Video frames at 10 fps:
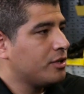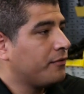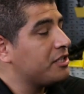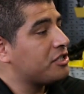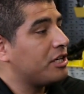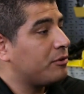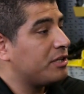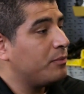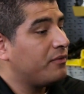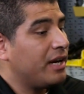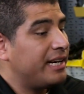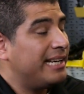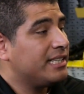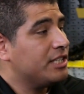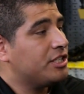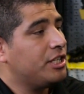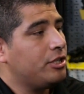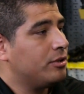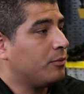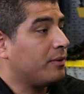Yeah. So for this generation, we've gone ahead and
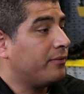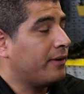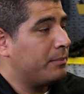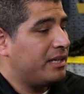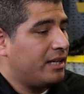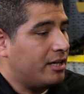continued the refinement